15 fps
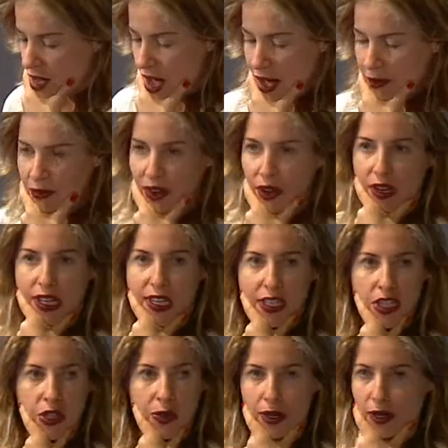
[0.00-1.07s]
I'm very into
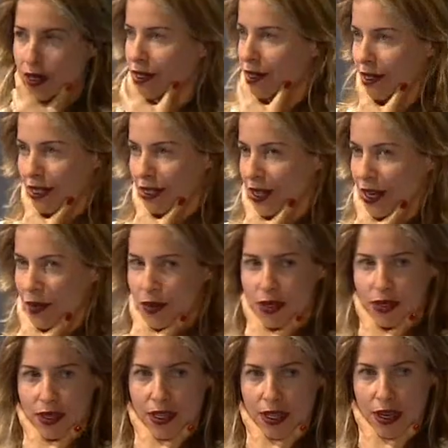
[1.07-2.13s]
Twitter. Is
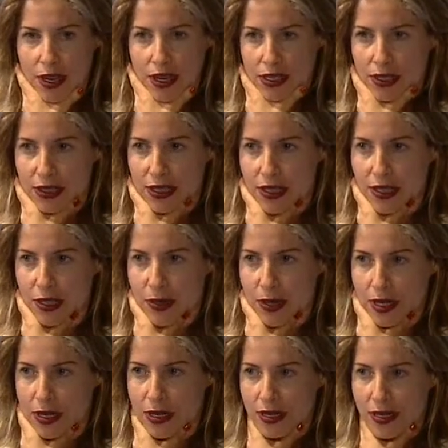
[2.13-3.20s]
anyone in the audience into
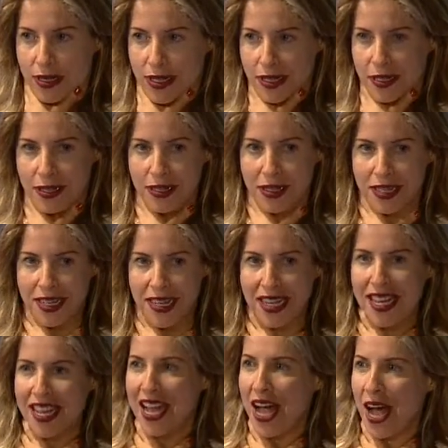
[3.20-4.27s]
Twitter here?
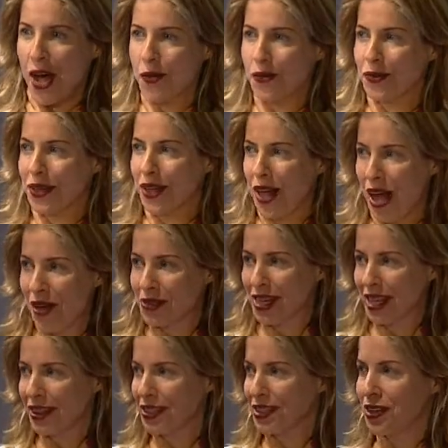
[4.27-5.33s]
Um, I was
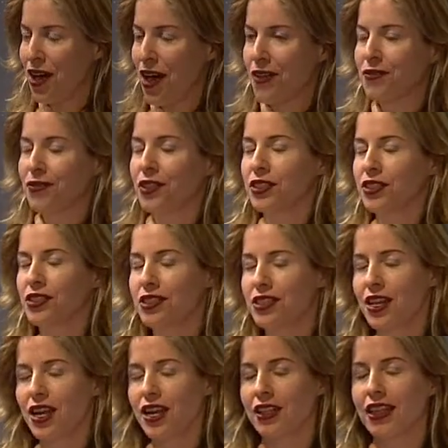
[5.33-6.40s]
at this conference
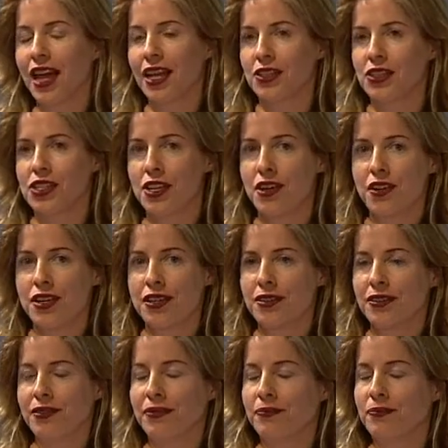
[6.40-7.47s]
uh, last year,
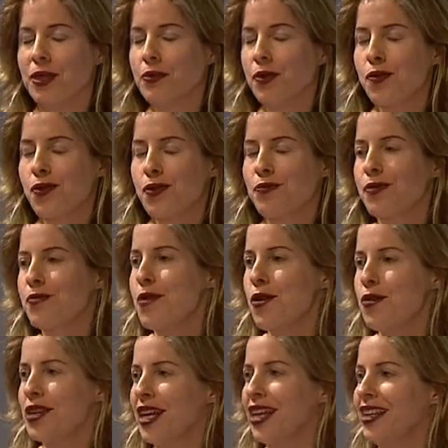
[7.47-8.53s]
and people were
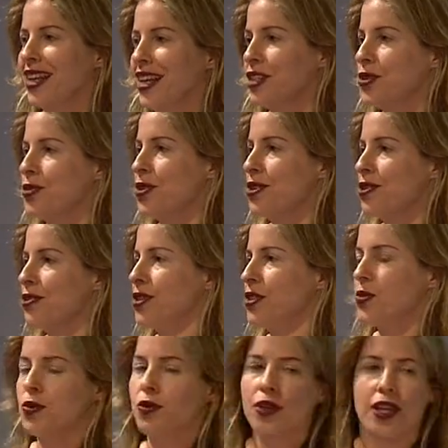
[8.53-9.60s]
bemoaning that Twitter is
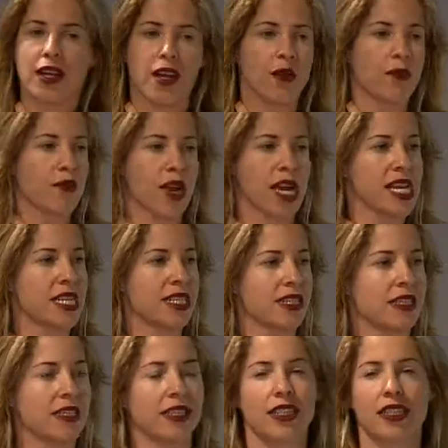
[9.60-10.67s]
ruining our
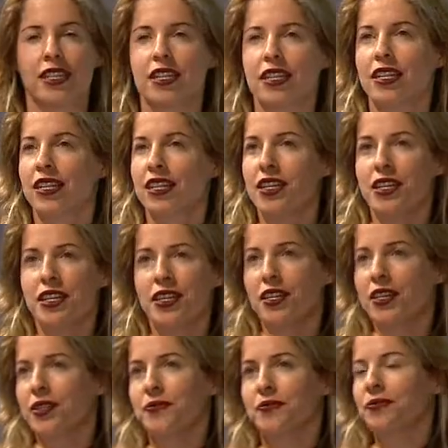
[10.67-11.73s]
brains and
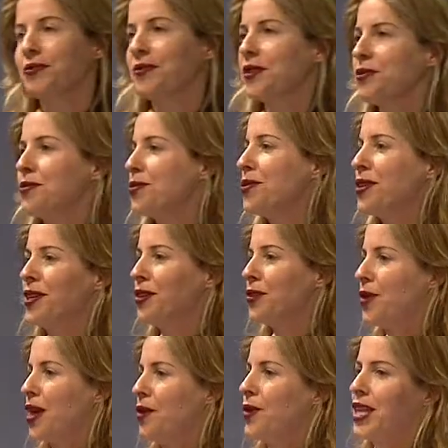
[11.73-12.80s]
ruining the
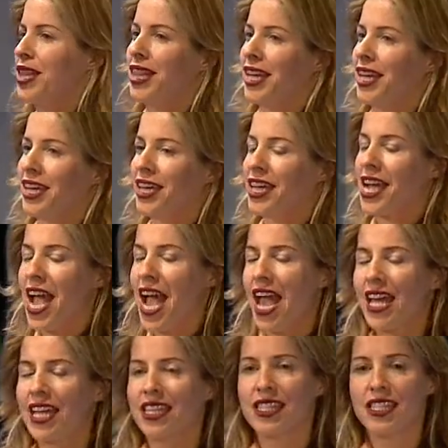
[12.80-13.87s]
way we think.
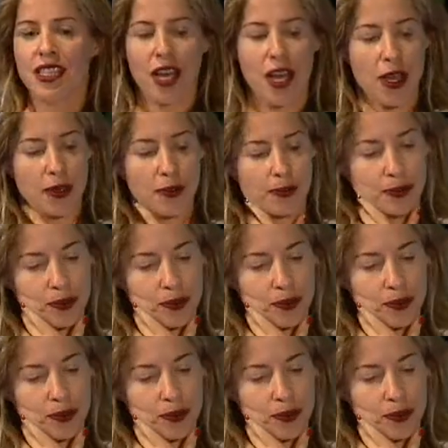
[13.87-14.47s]
And um,